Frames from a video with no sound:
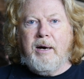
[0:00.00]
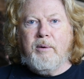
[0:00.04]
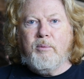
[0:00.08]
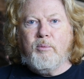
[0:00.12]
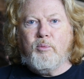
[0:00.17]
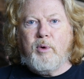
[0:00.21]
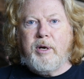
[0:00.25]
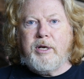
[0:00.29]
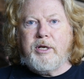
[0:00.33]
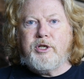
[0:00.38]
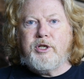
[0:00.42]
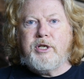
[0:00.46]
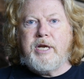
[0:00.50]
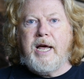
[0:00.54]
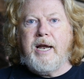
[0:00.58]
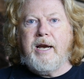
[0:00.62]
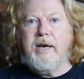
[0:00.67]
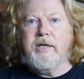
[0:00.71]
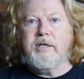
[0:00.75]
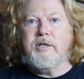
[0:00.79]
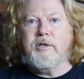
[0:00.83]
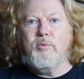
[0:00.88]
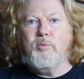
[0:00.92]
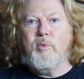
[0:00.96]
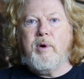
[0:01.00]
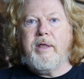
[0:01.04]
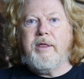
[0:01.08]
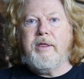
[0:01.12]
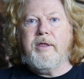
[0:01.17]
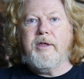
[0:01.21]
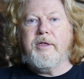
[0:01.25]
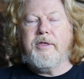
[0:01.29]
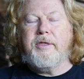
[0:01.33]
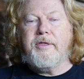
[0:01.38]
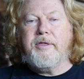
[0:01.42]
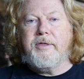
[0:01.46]
which tell us, and when
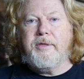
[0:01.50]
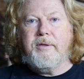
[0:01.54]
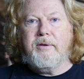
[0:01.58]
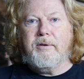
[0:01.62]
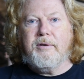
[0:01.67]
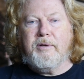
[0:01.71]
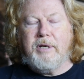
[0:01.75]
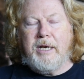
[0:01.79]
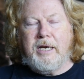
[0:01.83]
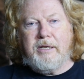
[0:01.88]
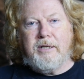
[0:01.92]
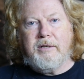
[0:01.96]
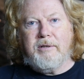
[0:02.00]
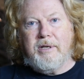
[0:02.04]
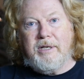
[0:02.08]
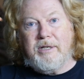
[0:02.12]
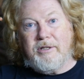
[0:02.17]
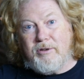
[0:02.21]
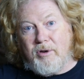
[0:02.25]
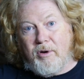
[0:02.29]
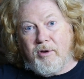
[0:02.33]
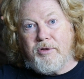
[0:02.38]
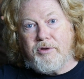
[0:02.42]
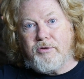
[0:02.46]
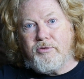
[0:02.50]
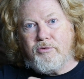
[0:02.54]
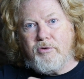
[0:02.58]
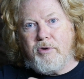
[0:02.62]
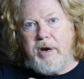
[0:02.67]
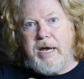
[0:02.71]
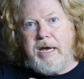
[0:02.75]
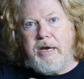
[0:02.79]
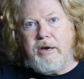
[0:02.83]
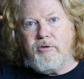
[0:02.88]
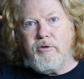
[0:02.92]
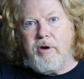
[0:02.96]
the it's got
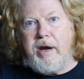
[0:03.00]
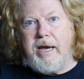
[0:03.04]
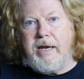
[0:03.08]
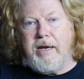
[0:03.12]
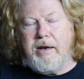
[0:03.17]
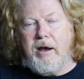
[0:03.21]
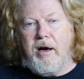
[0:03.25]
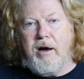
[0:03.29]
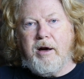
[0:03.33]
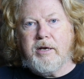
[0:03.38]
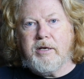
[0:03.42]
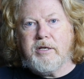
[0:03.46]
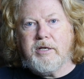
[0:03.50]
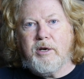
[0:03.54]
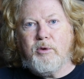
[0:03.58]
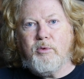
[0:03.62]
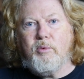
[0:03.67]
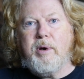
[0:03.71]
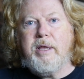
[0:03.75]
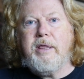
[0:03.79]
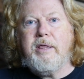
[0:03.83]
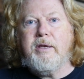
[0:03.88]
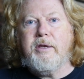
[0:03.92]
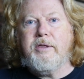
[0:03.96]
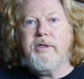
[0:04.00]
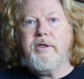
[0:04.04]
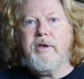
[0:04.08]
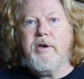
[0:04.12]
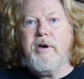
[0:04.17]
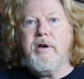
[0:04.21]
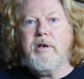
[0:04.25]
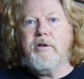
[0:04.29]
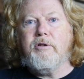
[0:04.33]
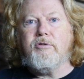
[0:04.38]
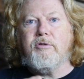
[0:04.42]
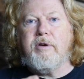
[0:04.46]
three green lights, so when the
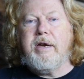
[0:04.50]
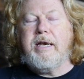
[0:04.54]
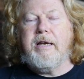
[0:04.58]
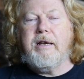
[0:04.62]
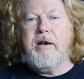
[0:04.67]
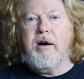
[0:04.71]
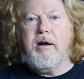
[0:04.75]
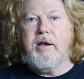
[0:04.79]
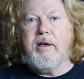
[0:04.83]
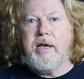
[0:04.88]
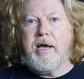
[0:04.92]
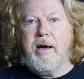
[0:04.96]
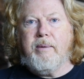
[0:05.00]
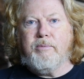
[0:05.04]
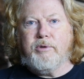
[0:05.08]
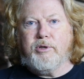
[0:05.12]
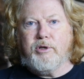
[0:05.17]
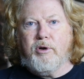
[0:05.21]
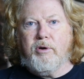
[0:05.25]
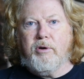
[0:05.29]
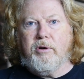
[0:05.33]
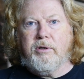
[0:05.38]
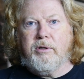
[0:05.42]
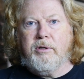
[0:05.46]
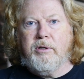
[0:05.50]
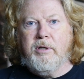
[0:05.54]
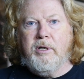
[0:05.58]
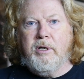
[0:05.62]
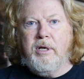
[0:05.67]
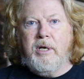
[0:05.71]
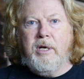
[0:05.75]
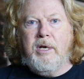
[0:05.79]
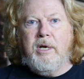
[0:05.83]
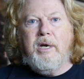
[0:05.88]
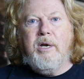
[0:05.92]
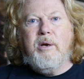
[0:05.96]
third green light comes on,
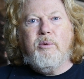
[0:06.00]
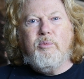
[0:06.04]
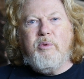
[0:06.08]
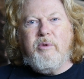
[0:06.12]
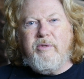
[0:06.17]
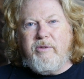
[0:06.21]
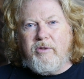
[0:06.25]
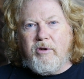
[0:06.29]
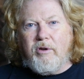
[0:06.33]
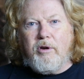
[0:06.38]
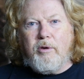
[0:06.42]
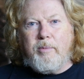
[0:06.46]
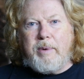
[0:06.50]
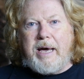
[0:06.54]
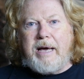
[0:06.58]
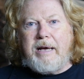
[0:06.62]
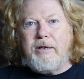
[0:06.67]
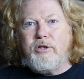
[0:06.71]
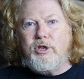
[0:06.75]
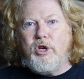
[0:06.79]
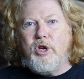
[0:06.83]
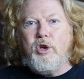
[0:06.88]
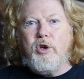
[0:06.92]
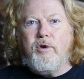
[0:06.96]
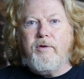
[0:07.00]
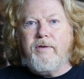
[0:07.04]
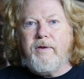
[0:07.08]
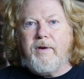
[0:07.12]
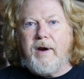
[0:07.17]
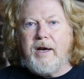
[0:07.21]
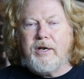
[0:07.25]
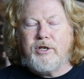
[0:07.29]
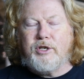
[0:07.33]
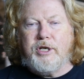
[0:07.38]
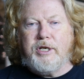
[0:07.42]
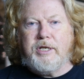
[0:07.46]
we've got about two
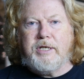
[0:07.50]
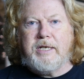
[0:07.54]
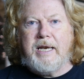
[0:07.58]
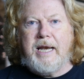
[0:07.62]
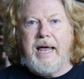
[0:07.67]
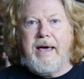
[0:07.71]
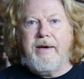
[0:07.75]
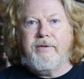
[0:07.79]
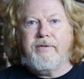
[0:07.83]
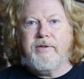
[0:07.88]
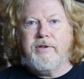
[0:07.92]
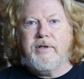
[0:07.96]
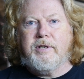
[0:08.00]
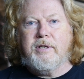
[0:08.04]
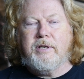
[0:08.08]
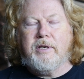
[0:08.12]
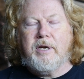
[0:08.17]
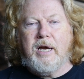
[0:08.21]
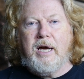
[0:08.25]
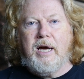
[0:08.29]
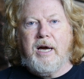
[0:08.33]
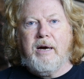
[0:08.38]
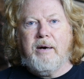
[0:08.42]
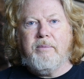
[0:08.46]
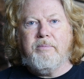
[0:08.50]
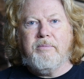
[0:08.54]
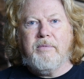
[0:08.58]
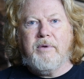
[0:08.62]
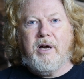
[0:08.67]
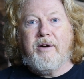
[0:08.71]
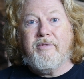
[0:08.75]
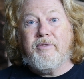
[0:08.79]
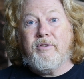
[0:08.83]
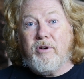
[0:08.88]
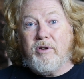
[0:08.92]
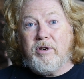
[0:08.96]
flushes left.
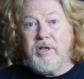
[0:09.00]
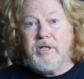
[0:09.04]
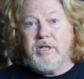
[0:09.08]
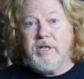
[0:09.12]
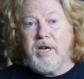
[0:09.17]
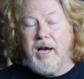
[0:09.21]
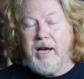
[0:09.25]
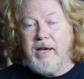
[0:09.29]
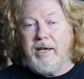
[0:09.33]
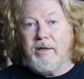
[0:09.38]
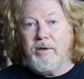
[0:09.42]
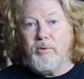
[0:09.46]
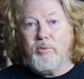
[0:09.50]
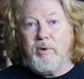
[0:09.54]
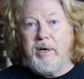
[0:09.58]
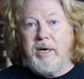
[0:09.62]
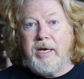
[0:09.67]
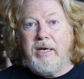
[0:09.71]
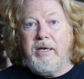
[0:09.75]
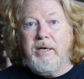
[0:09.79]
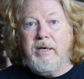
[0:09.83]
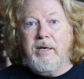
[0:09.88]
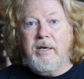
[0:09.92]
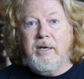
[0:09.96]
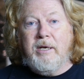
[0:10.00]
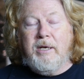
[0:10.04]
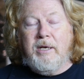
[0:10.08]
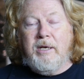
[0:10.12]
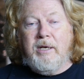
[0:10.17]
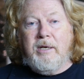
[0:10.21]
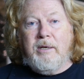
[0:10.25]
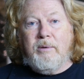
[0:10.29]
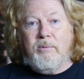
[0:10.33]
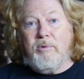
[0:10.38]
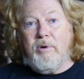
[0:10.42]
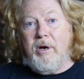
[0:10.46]
I've got to say that
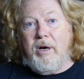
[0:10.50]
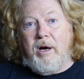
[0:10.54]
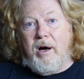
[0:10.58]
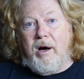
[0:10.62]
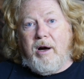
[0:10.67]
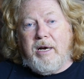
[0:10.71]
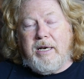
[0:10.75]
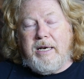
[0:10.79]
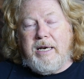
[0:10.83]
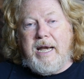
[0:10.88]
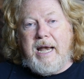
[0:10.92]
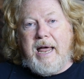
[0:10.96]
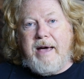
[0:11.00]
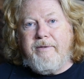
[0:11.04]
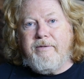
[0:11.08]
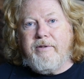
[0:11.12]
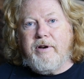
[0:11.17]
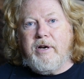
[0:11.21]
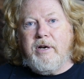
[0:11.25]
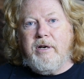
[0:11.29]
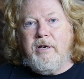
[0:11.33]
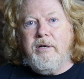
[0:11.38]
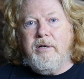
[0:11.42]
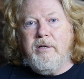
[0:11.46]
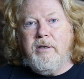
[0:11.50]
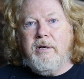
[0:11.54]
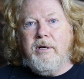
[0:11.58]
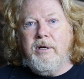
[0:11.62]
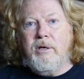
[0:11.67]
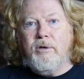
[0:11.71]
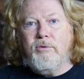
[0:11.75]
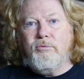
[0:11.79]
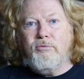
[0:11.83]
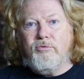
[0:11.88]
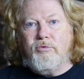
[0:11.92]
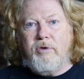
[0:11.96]
I never
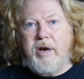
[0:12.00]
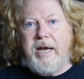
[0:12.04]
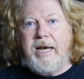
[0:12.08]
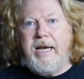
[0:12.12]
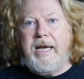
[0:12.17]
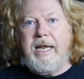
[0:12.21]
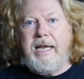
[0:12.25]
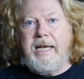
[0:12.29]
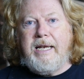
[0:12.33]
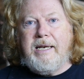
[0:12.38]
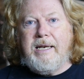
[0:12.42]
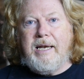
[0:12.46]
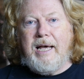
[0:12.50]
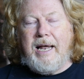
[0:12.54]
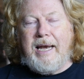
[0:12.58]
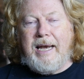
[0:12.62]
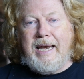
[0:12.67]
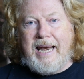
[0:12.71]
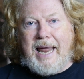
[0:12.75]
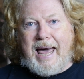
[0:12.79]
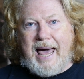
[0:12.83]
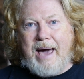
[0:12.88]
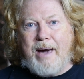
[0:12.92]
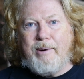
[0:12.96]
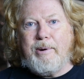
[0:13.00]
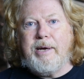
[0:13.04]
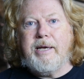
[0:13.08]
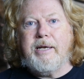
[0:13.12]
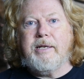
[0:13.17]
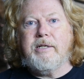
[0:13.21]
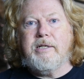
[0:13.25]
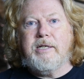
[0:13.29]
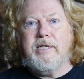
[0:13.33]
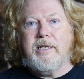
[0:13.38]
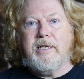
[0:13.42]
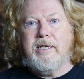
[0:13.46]
really allow
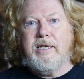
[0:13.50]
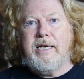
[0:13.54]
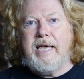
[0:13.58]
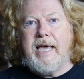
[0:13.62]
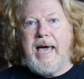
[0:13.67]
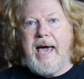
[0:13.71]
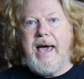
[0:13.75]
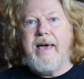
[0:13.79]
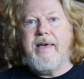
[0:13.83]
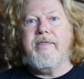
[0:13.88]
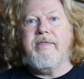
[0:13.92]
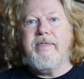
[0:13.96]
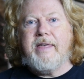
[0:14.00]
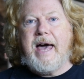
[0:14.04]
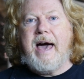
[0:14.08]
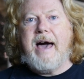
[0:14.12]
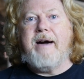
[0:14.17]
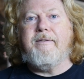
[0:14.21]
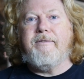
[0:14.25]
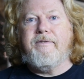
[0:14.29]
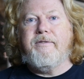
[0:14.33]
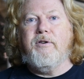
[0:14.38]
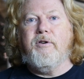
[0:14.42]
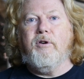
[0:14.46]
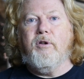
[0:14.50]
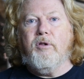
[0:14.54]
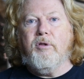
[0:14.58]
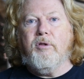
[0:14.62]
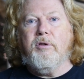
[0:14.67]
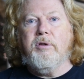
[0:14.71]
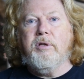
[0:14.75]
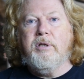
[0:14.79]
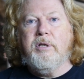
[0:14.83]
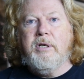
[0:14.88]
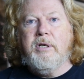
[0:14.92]
it to get that full,